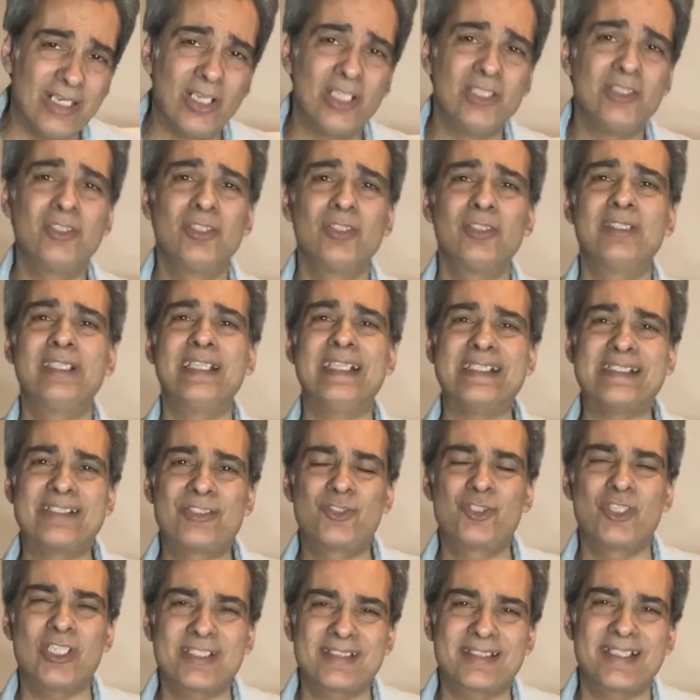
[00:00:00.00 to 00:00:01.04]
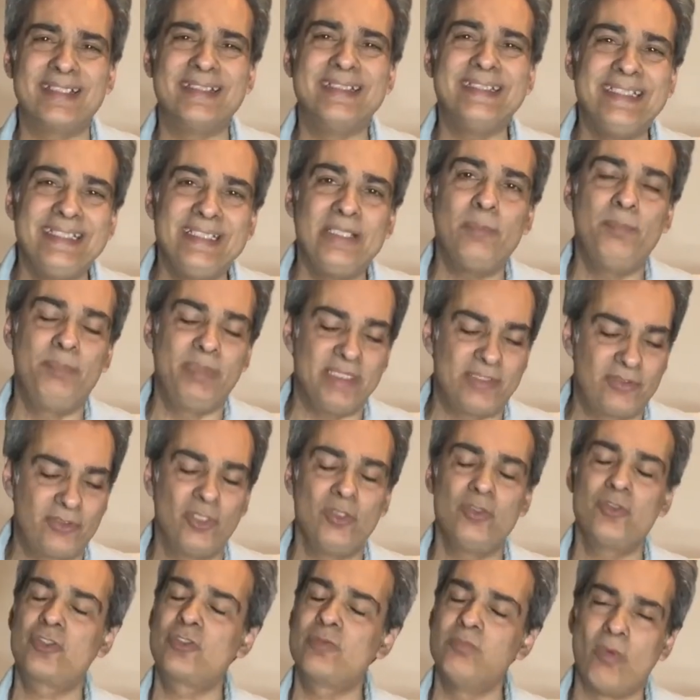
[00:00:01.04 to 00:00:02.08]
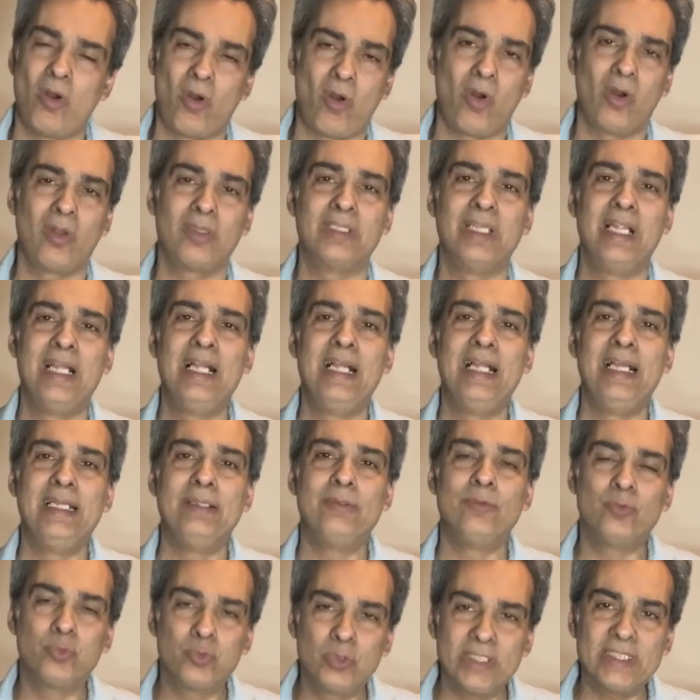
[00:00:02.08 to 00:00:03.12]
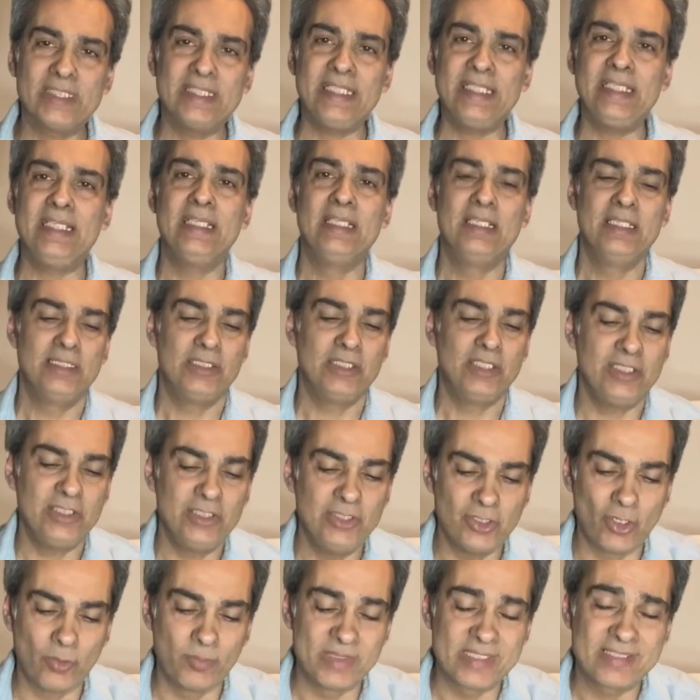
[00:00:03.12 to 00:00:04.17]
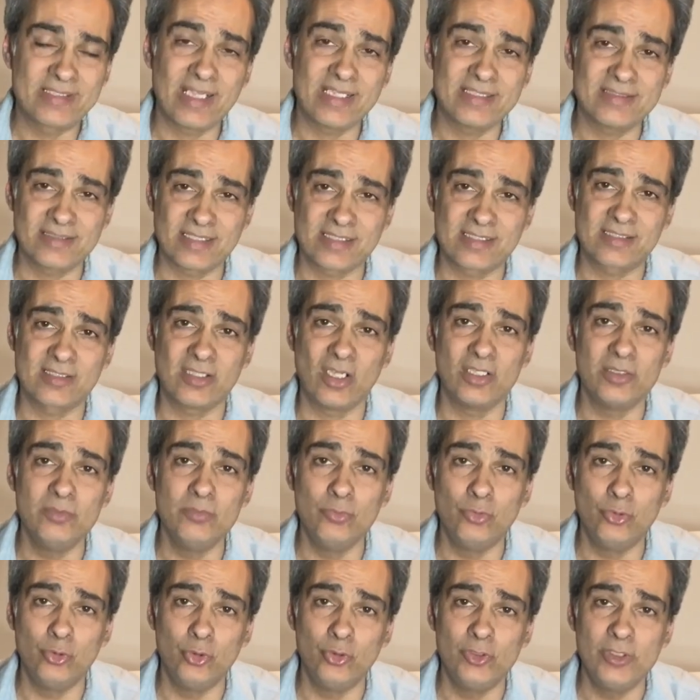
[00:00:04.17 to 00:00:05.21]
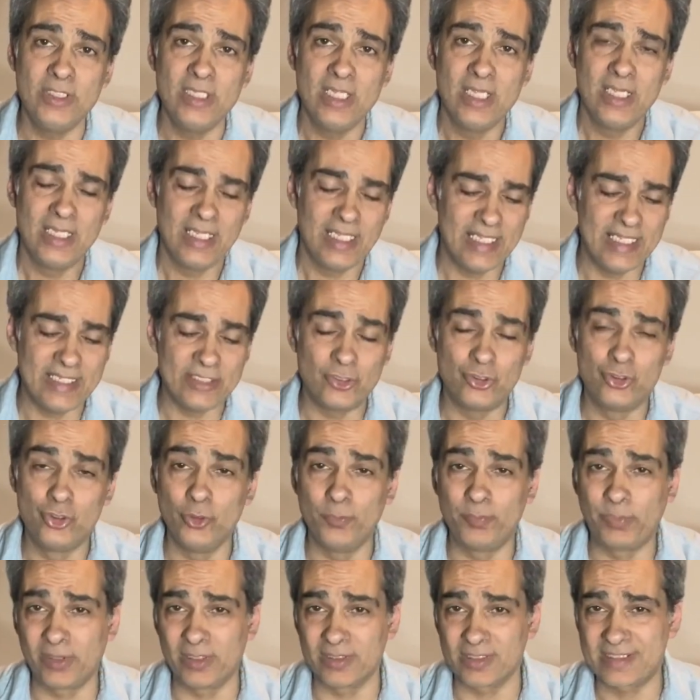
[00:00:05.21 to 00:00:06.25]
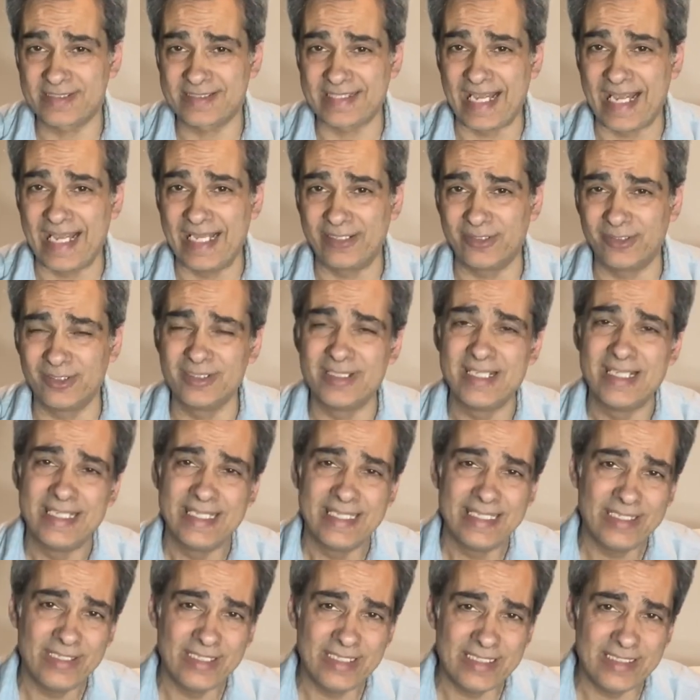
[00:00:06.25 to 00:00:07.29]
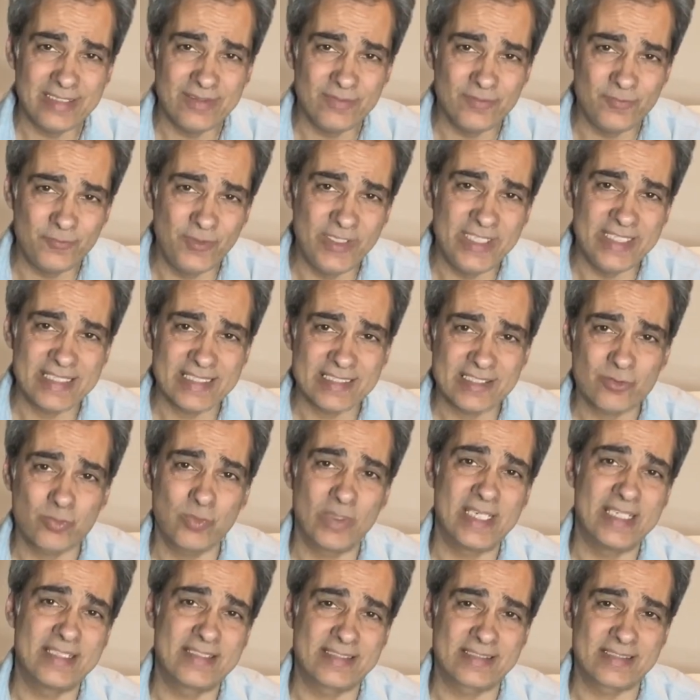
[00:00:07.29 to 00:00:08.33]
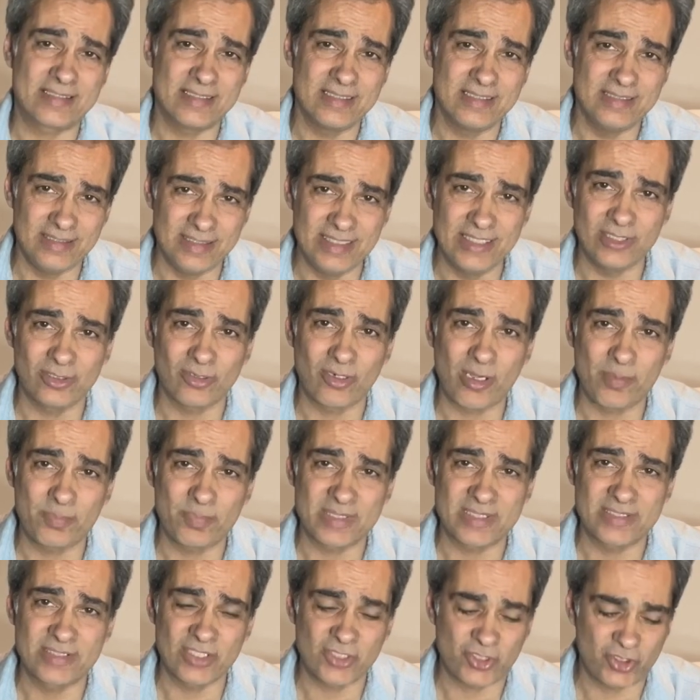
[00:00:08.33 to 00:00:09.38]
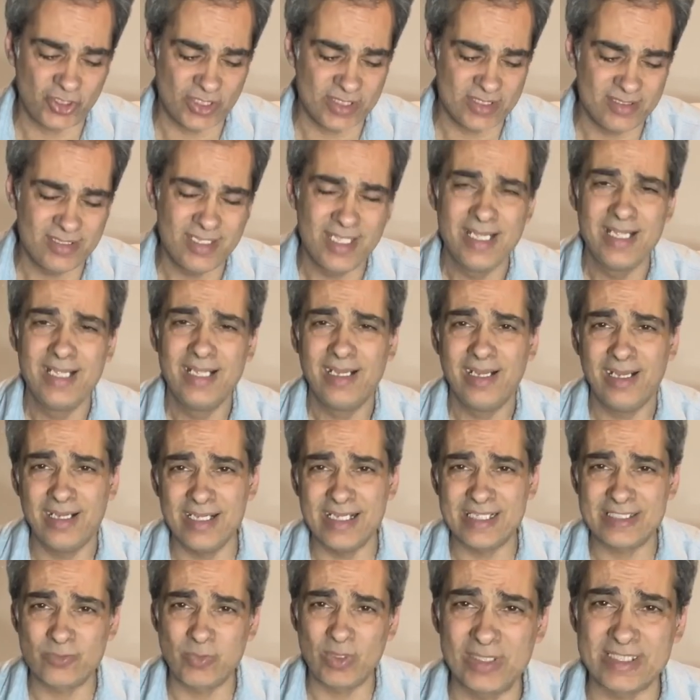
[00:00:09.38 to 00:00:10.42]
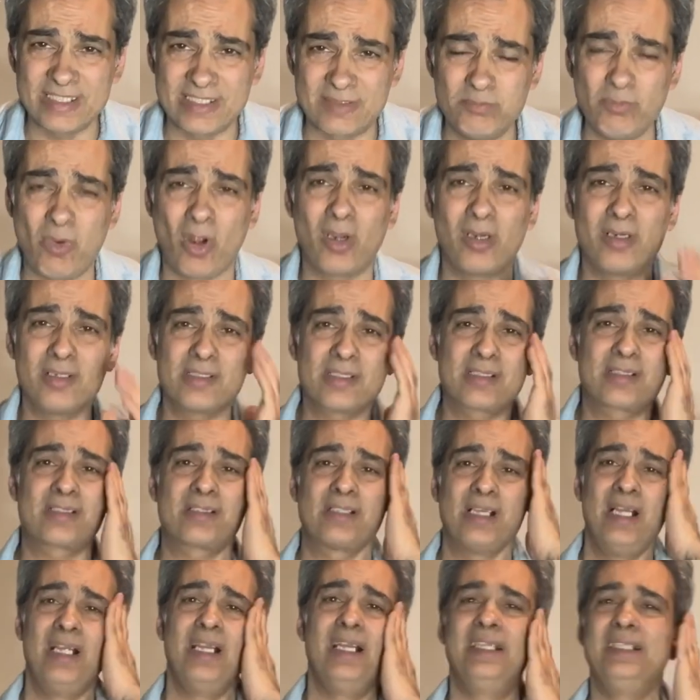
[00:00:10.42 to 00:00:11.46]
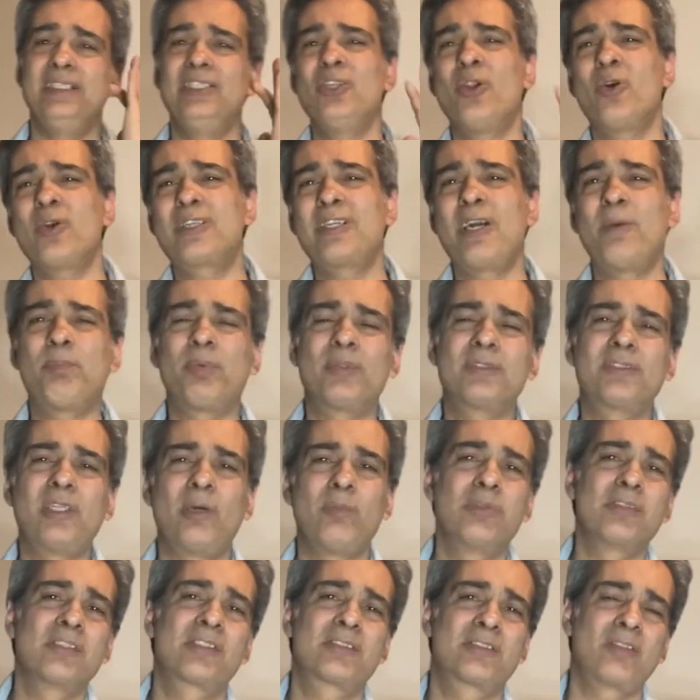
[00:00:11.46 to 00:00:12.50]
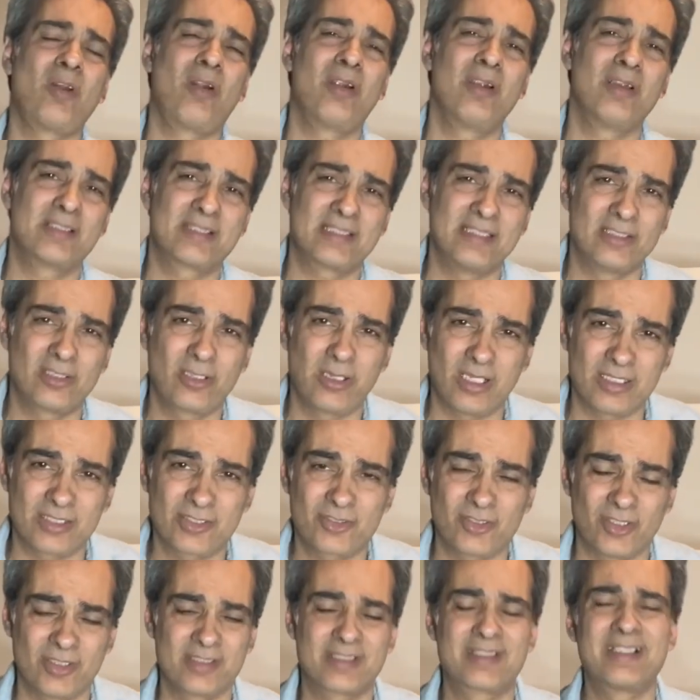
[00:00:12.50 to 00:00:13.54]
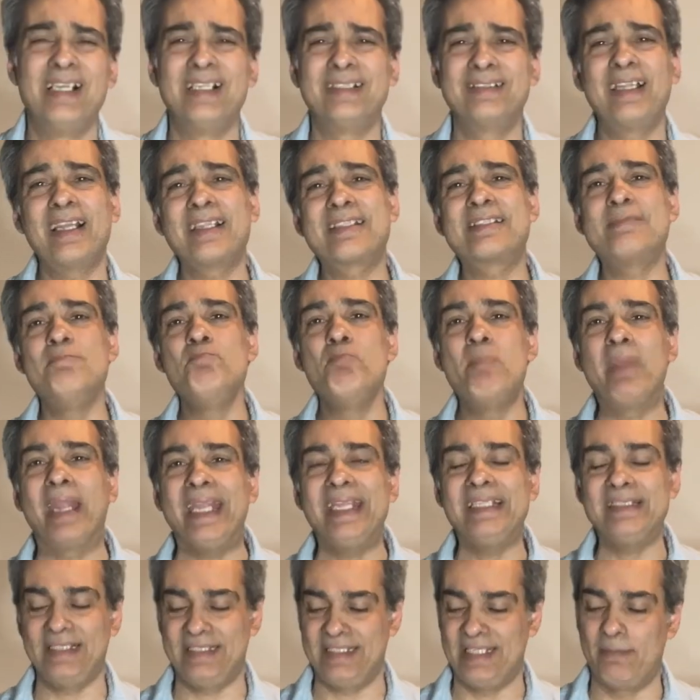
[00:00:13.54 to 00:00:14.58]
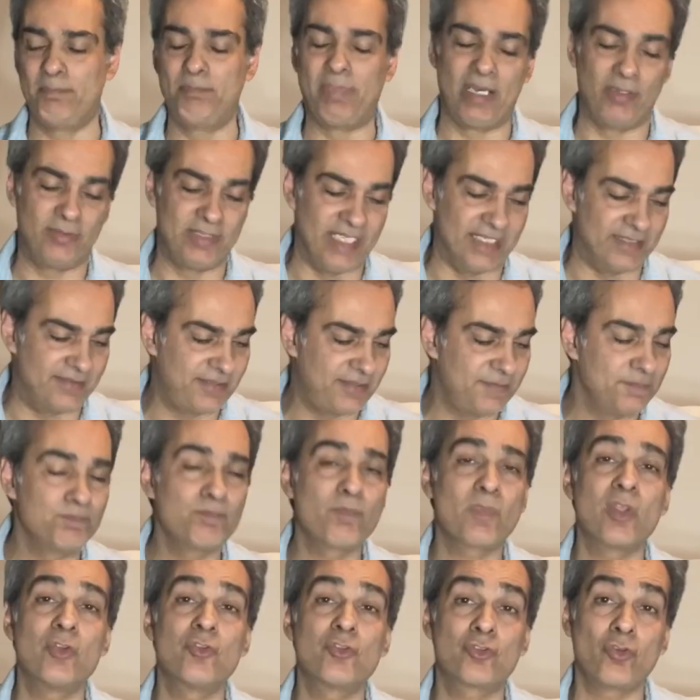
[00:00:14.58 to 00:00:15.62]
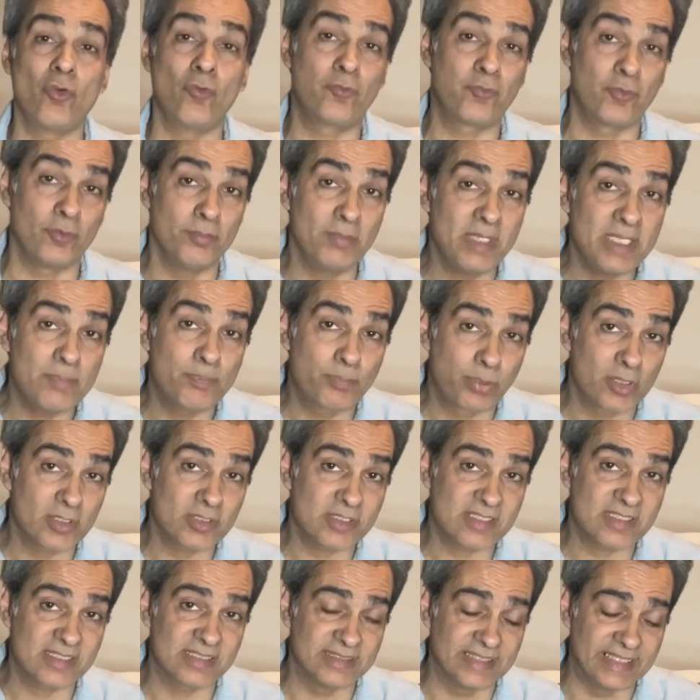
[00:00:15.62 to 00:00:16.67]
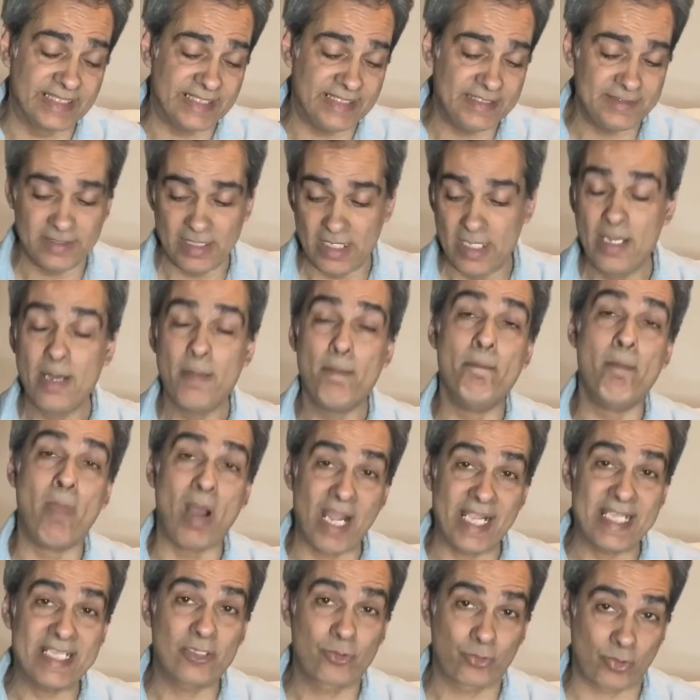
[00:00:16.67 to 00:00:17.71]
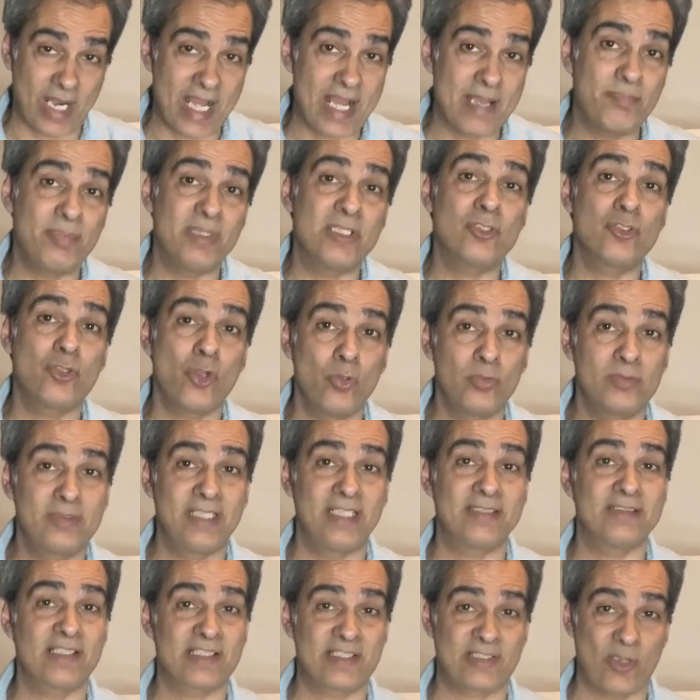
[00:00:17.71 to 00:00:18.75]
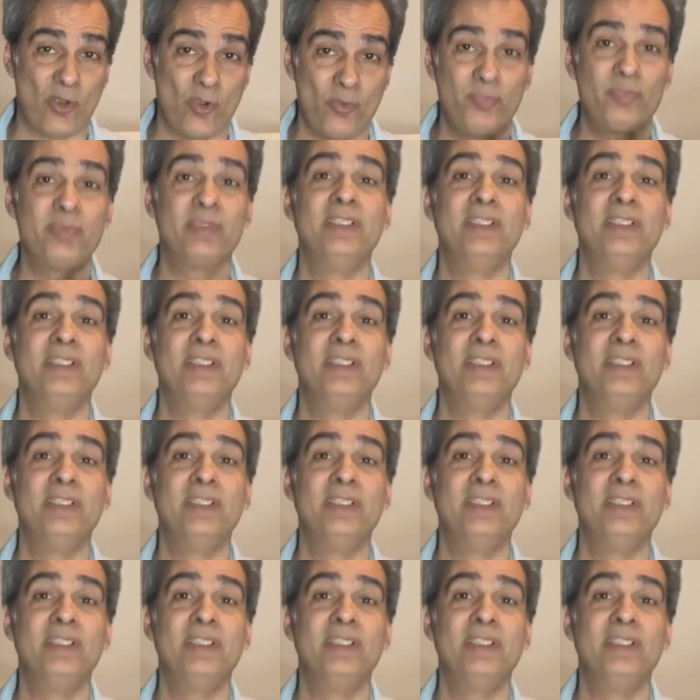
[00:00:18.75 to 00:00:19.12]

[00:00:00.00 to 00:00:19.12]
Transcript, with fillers: under, is just a little bit too small. Really, you know, besides the sun, moon, and Jupiter, Saturn, Venus when it's near opposition, uh, as well as Mars, you know, a couple double stars and clusters. That's mainly about it. So for me personally, my grab and go telescope